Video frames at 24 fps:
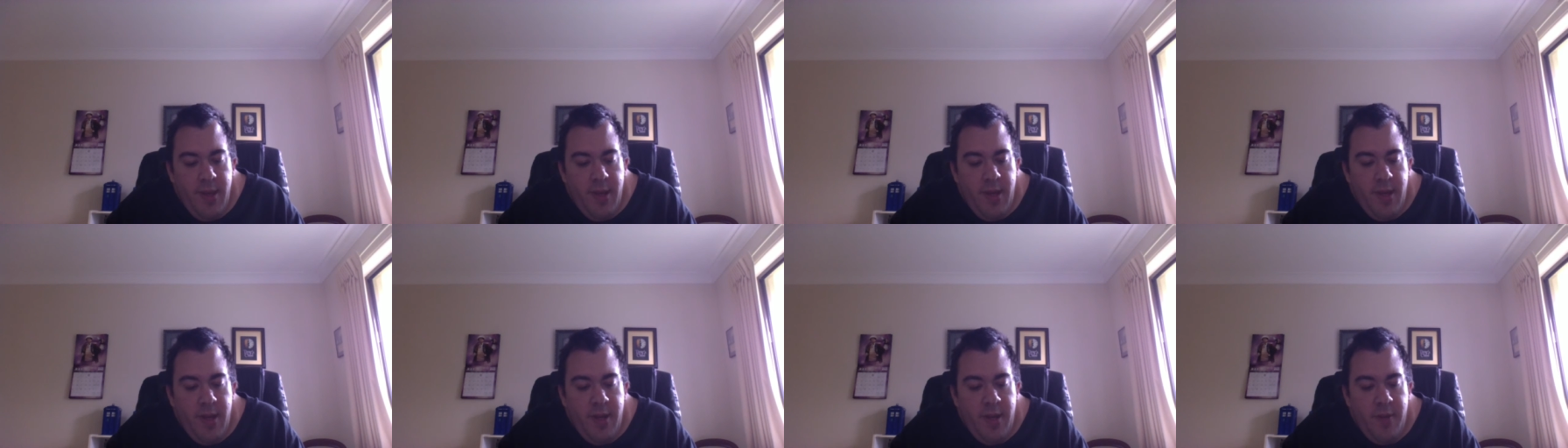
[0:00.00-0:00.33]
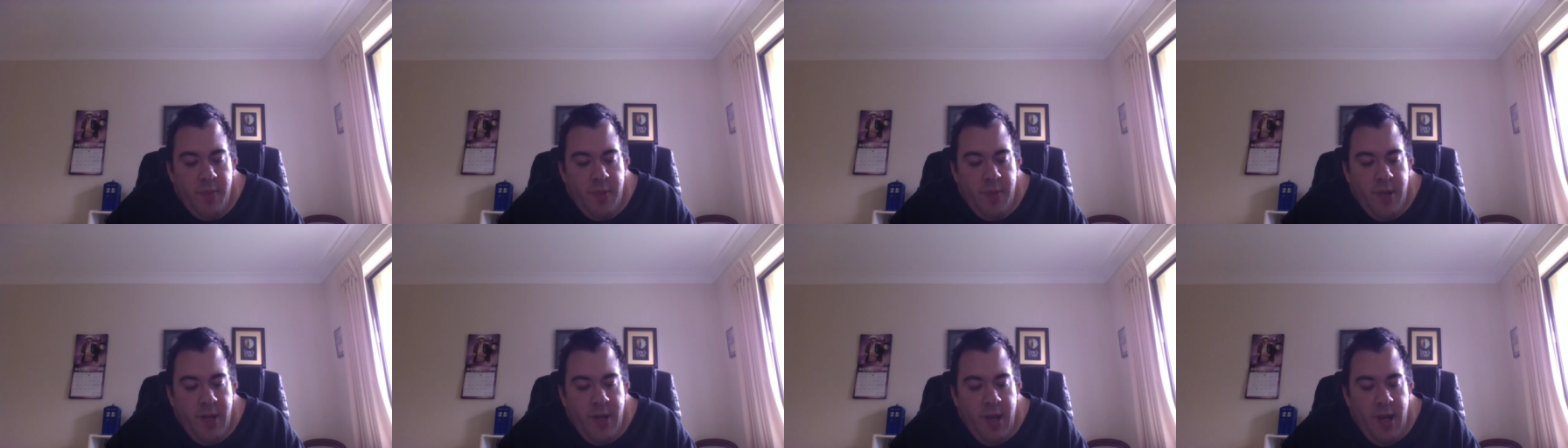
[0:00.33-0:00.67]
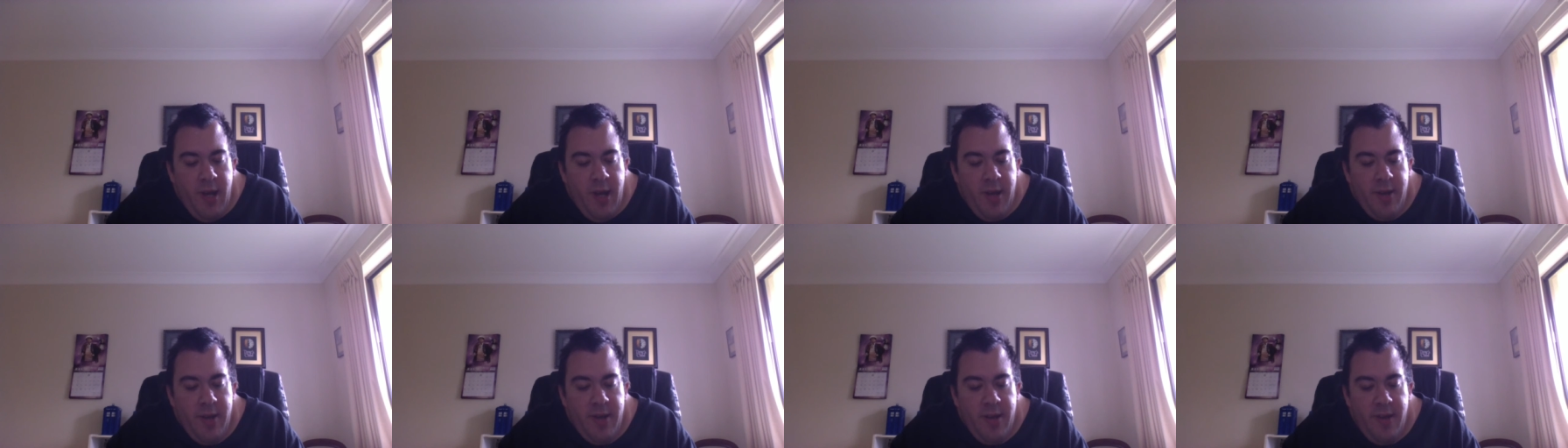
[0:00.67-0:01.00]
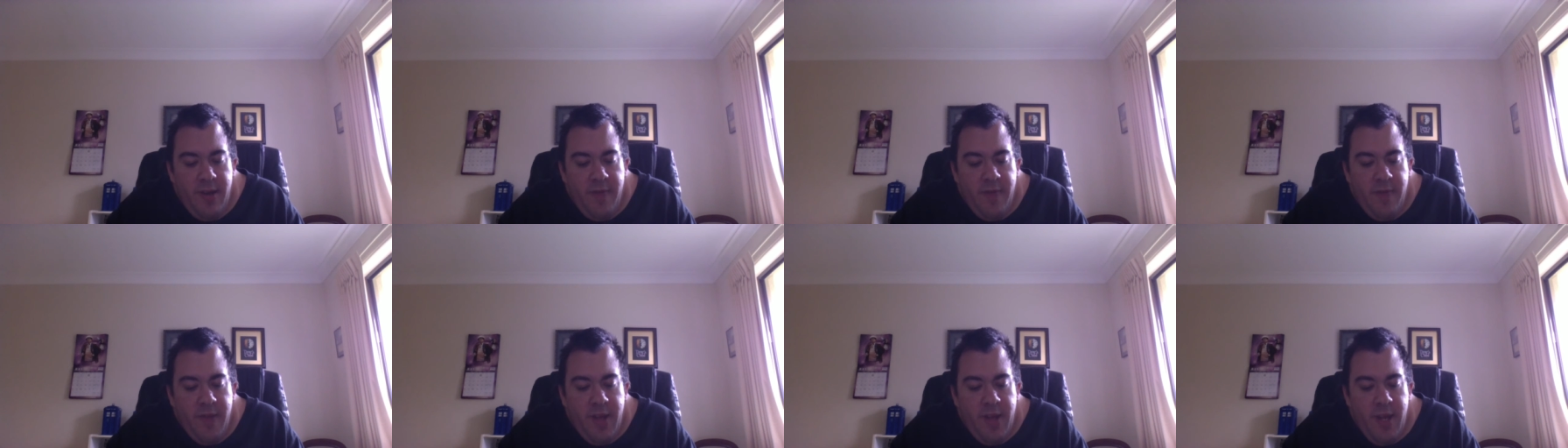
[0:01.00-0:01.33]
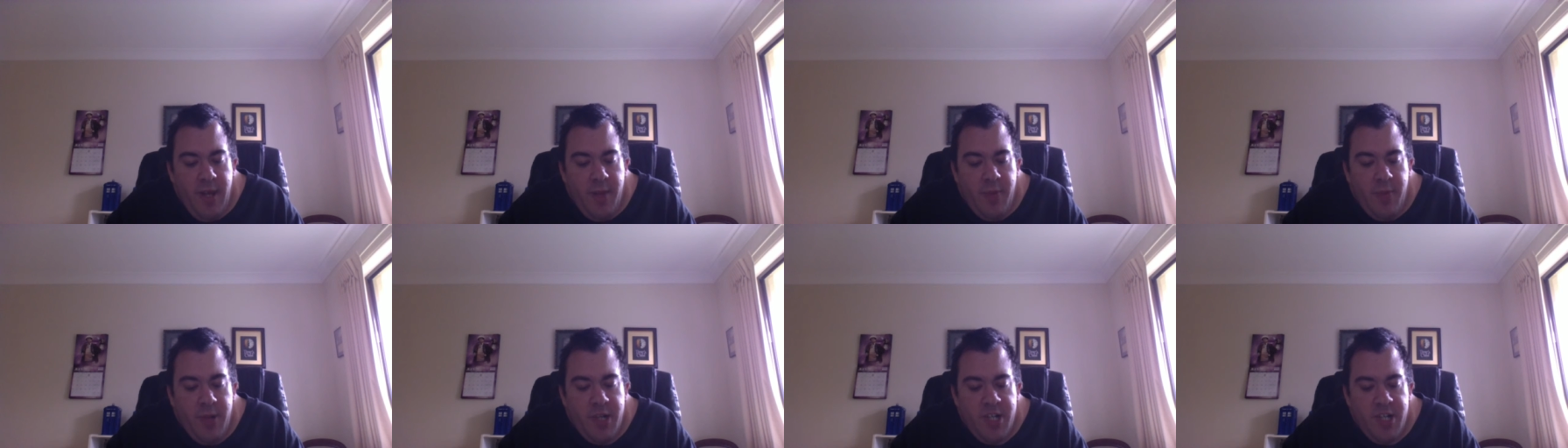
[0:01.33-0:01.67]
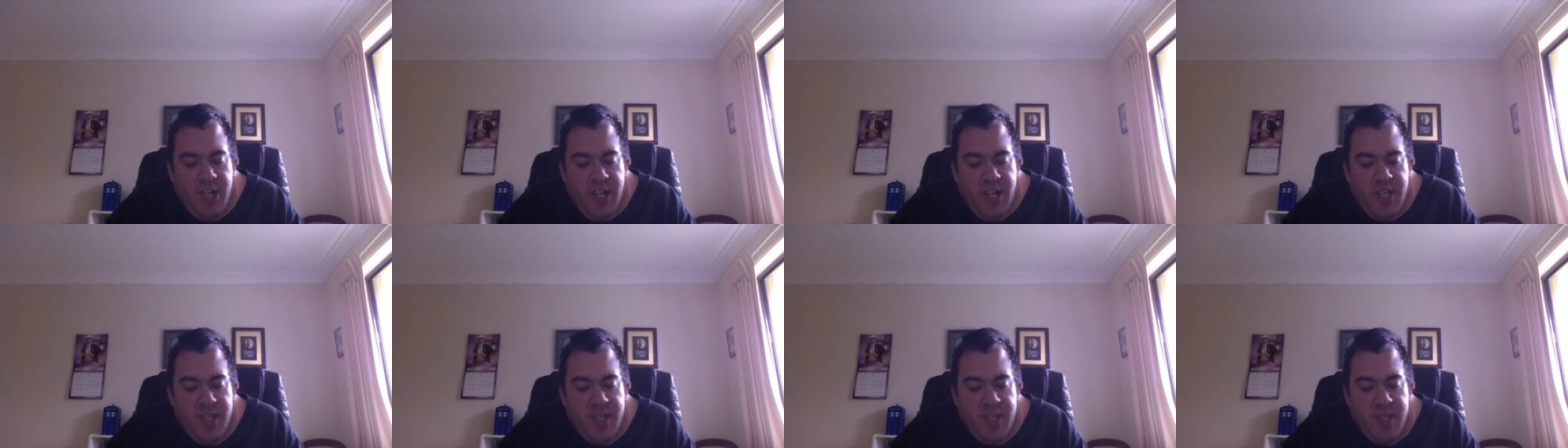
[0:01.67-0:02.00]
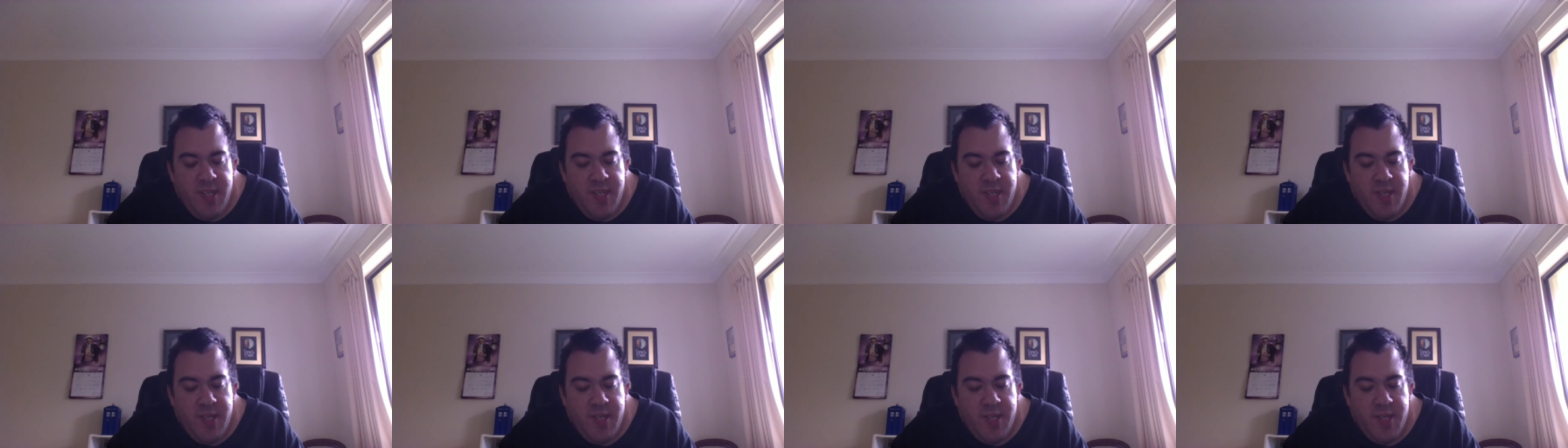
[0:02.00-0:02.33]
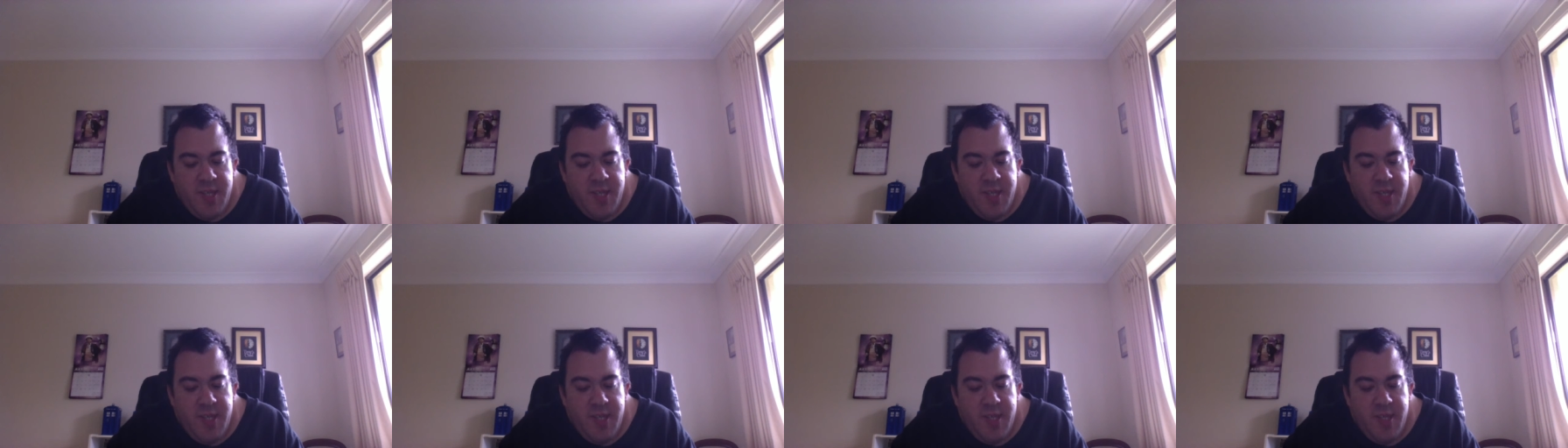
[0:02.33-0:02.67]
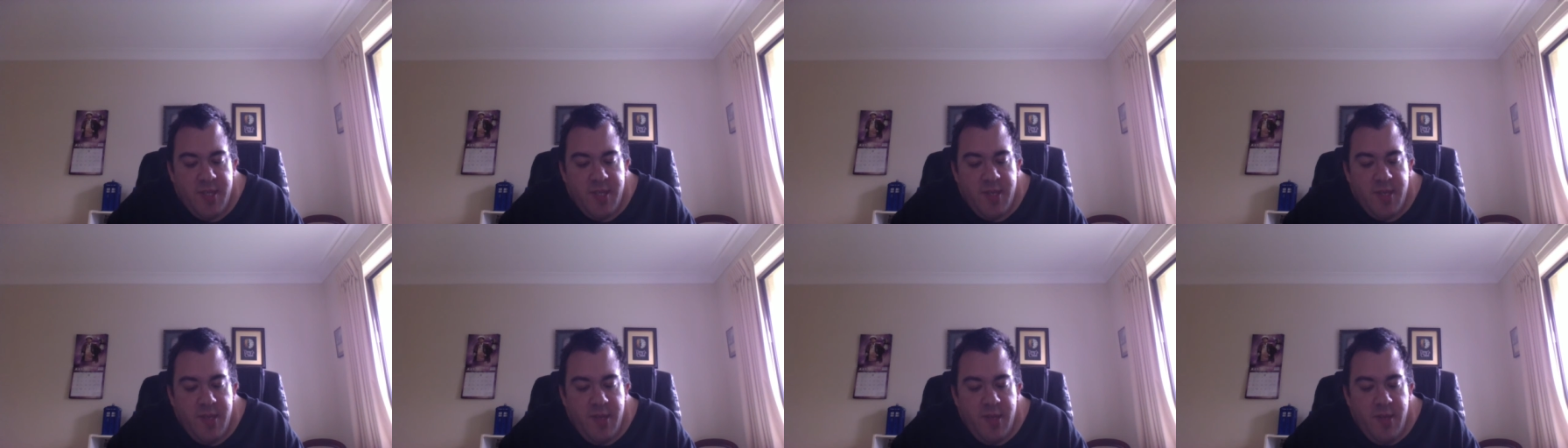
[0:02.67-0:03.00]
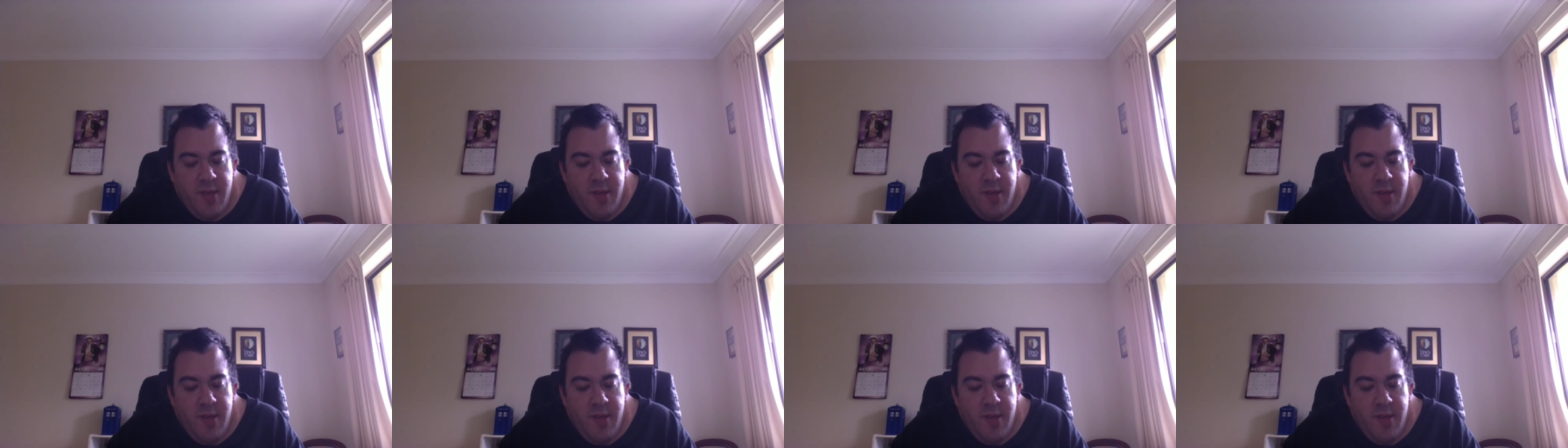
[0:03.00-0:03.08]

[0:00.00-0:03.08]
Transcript: It had been hard enough keeping Chase's existence